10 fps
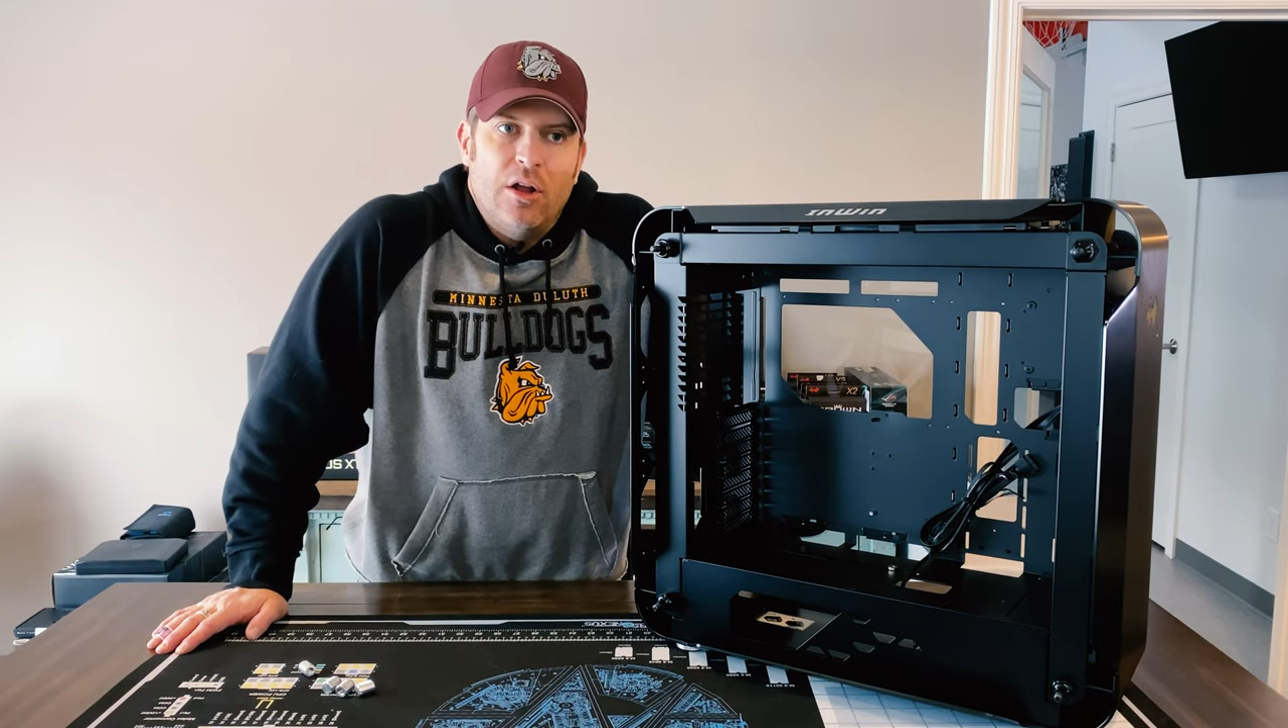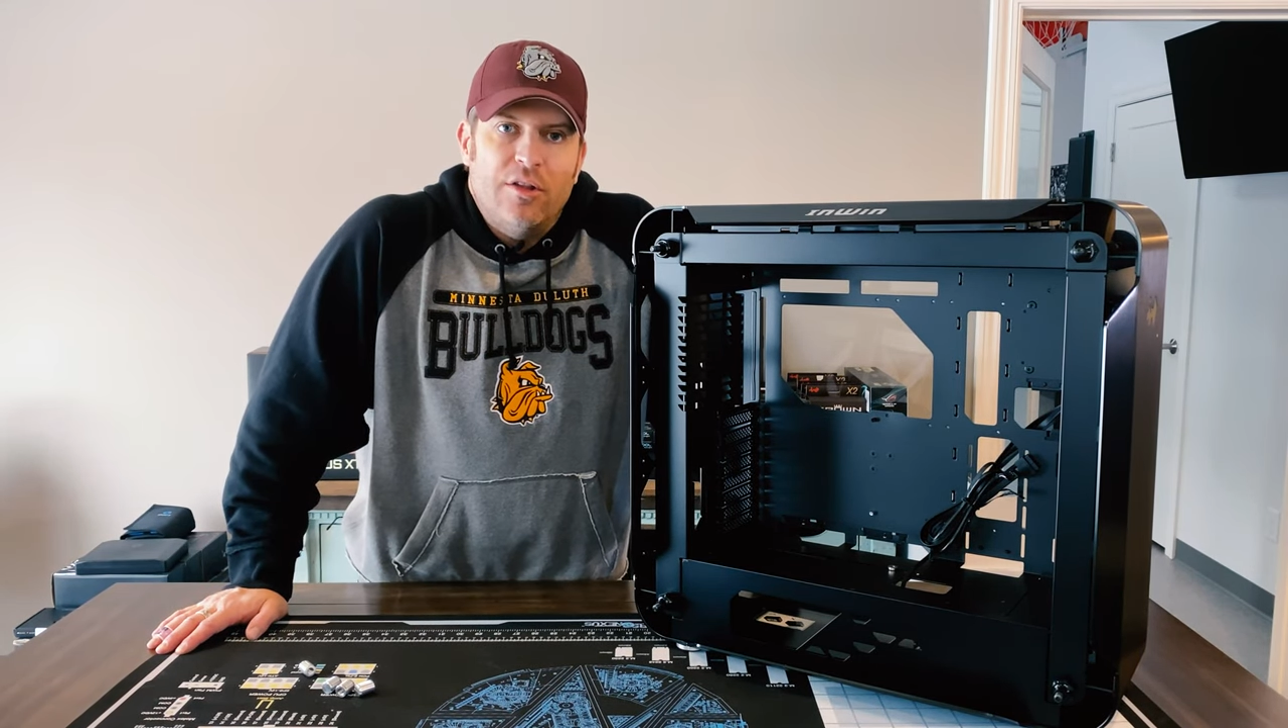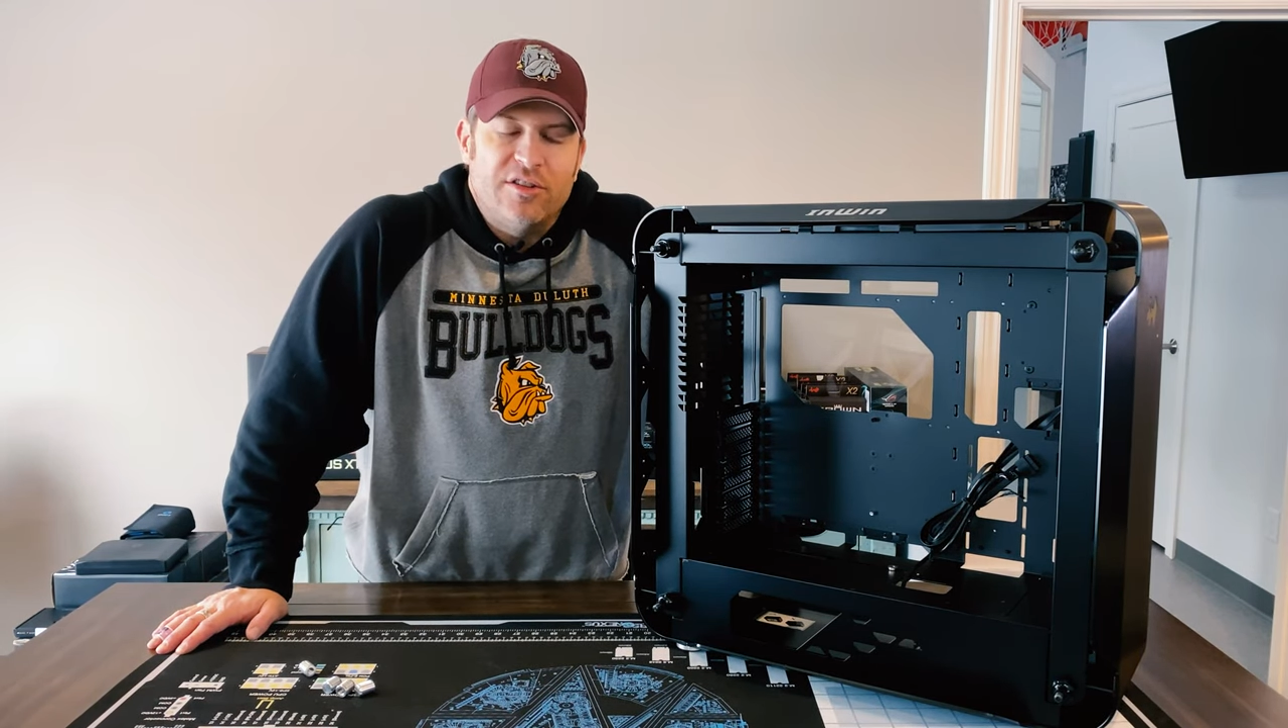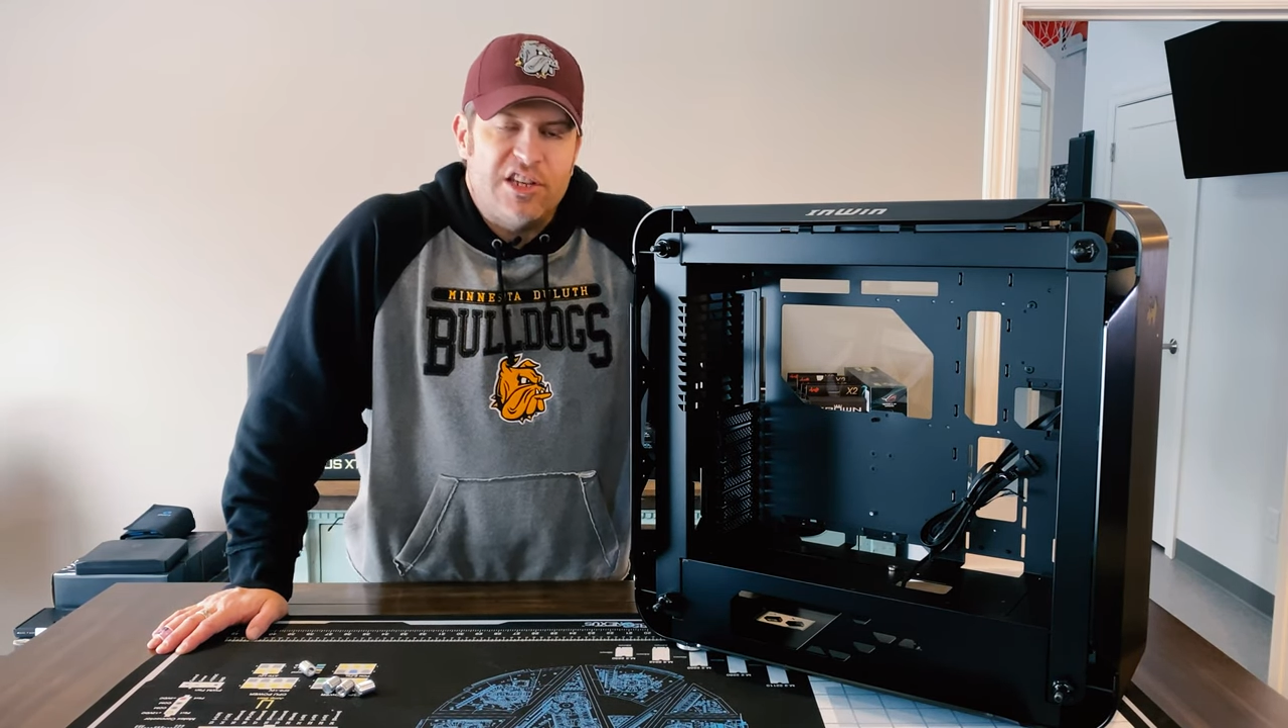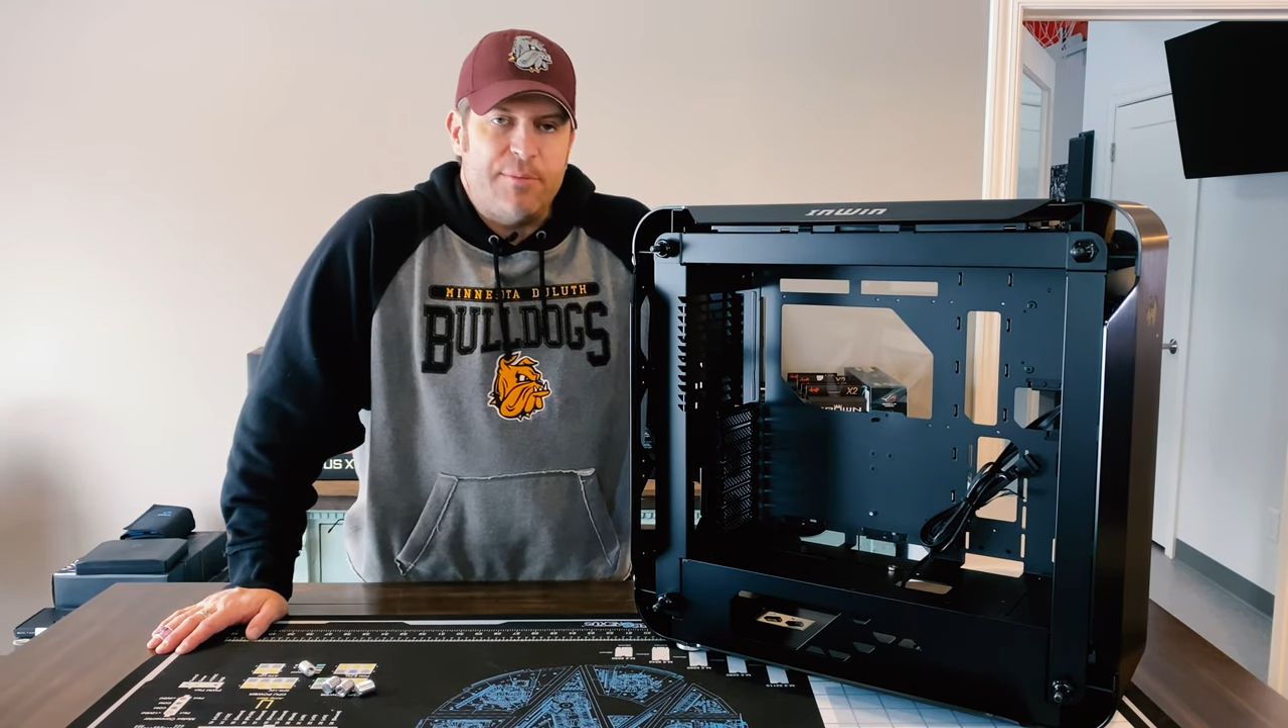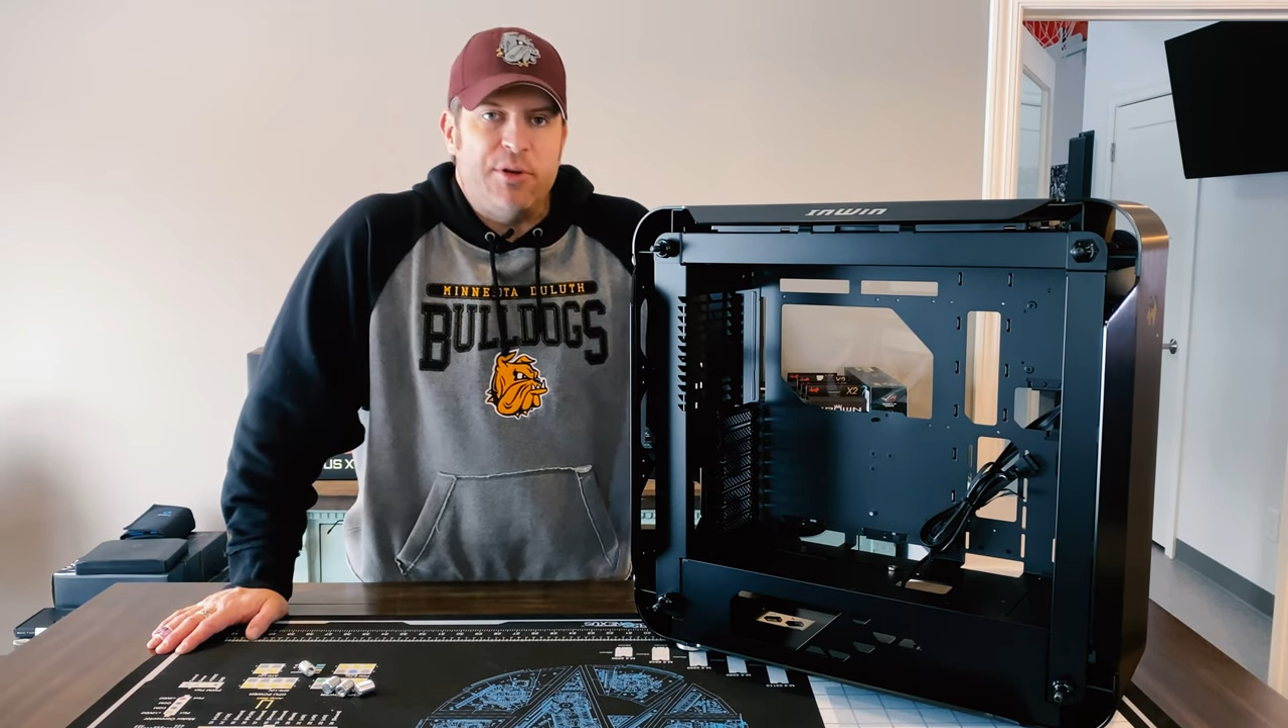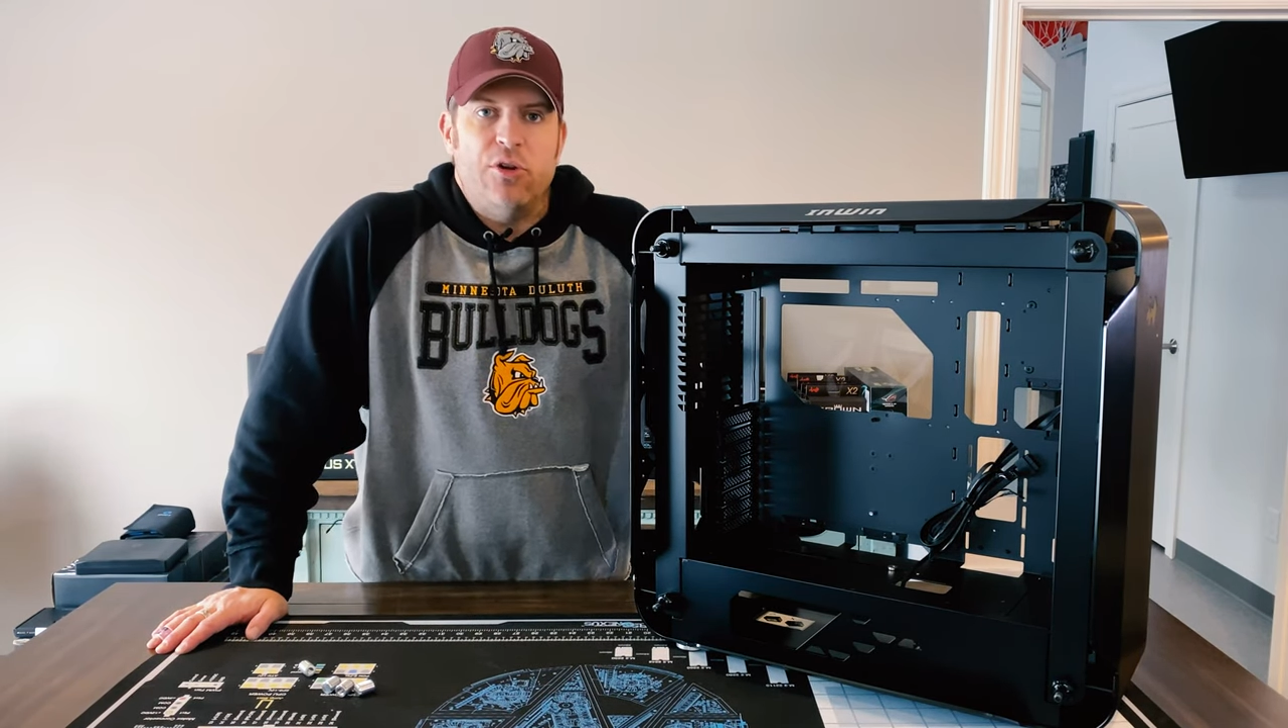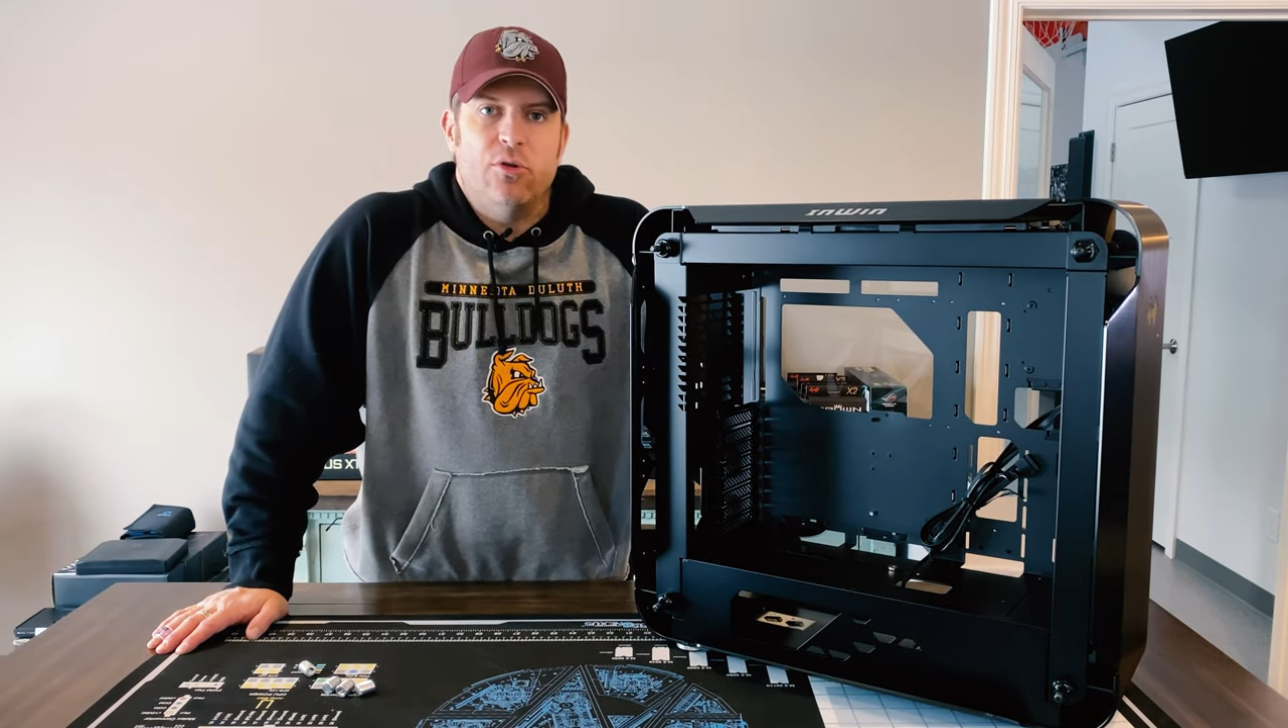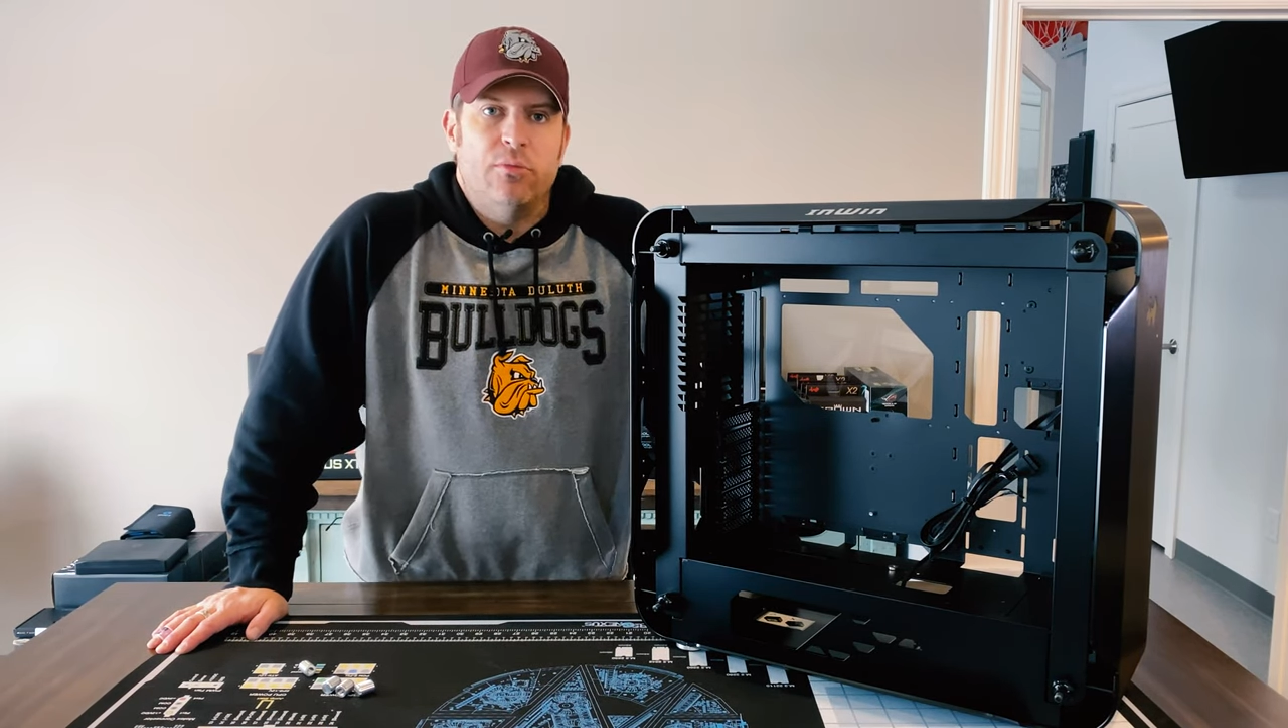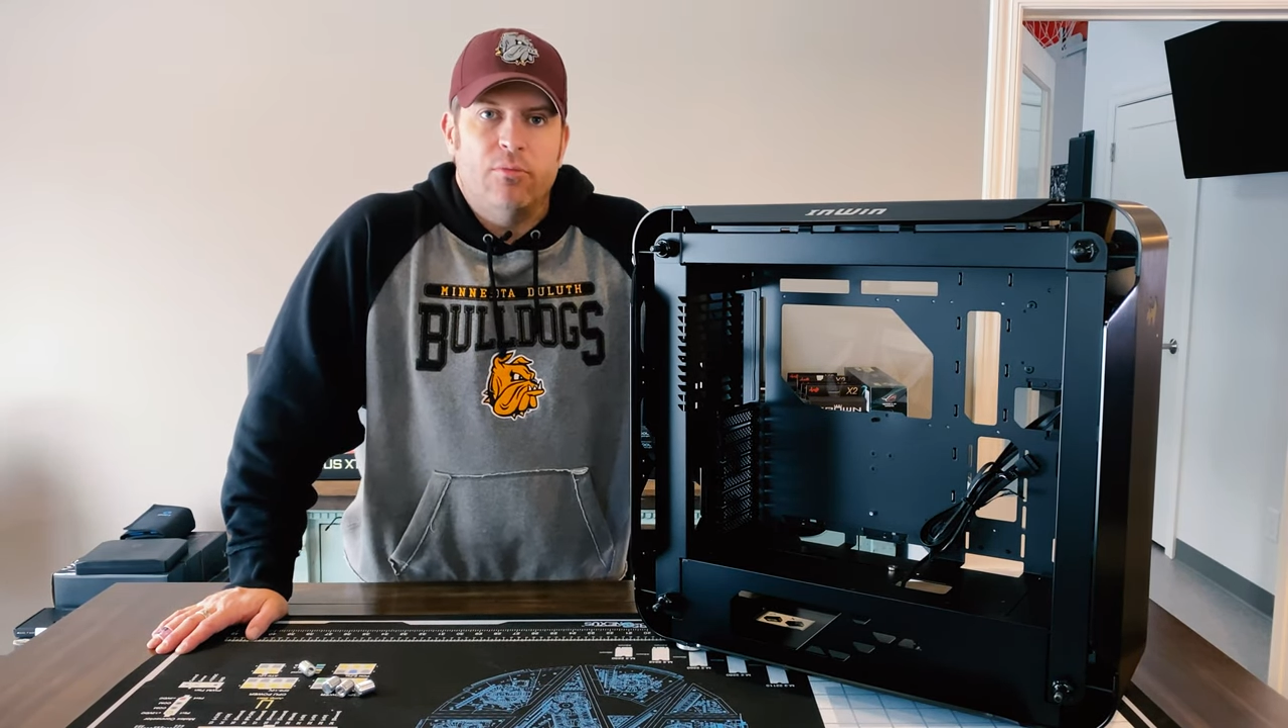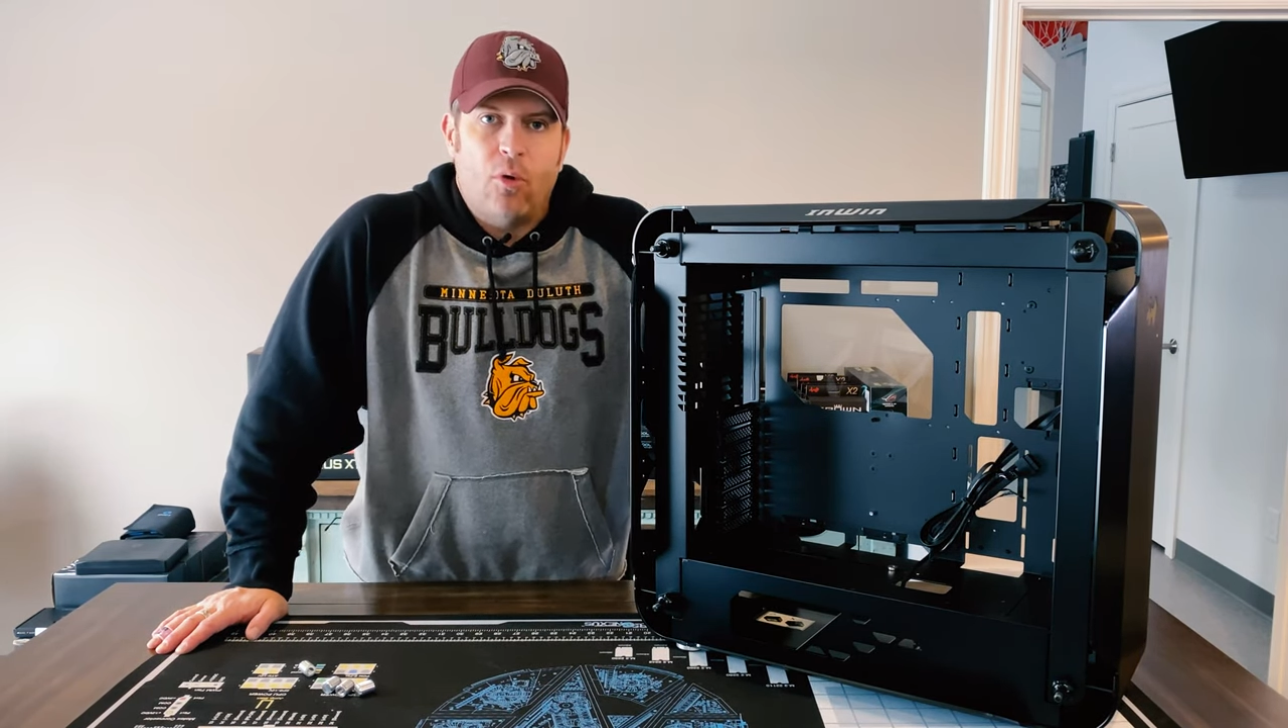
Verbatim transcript: the CPU